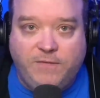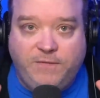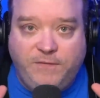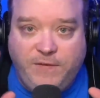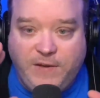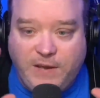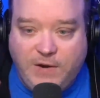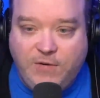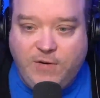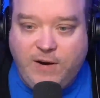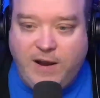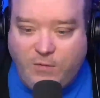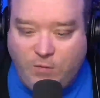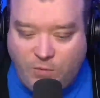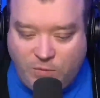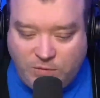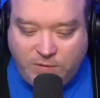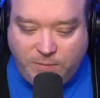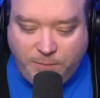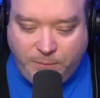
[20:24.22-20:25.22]
figure out
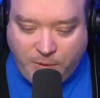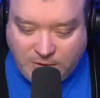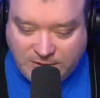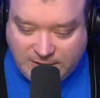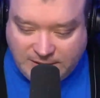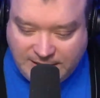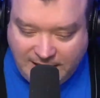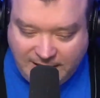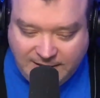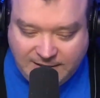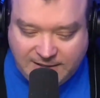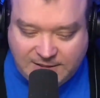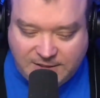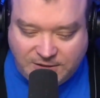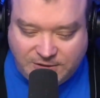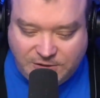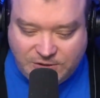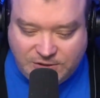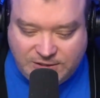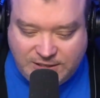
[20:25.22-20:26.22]
the personalities
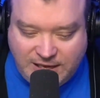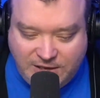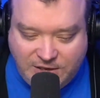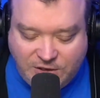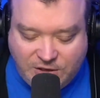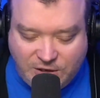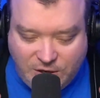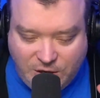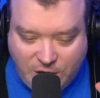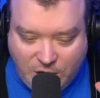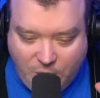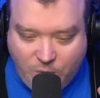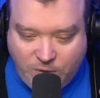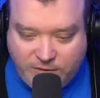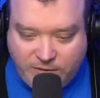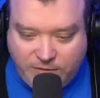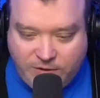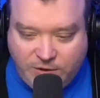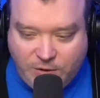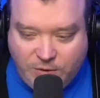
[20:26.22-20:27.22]
on your station, know what
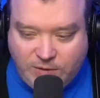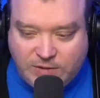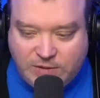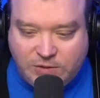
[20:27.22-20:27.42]
they're doing.